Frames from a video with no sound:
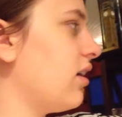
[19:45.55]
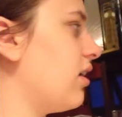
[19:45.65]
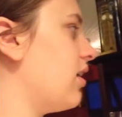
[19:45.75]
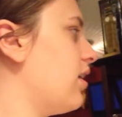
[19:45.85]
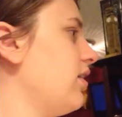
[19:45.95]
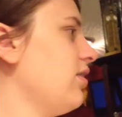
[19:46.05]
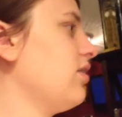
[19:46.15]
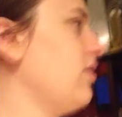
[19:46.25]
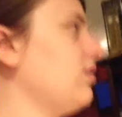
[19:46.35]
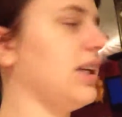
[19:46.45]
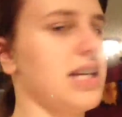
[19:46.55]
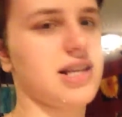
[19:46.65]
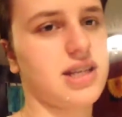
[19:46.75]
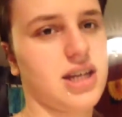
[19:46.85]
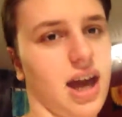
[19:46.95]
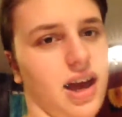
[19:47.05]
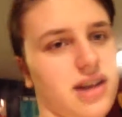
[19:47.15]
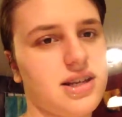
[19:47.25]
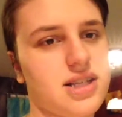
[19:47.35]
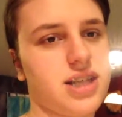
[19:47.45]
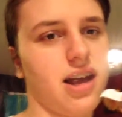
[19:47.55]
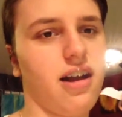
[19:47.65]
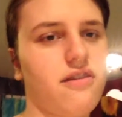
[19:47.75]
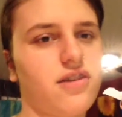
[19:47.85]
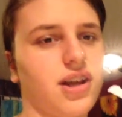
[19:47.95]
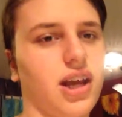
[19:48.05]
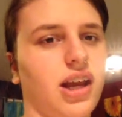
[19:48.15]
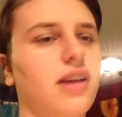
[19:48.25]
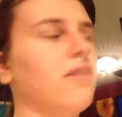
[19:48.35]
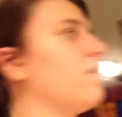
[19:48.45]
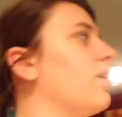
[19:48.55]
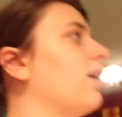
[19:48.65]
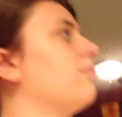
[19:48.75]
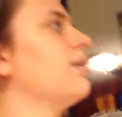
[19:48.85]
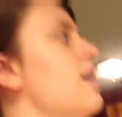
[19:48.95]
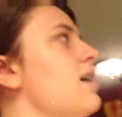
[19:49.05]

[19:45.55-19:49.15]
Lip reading: Our other girl is Katniss Everdeen from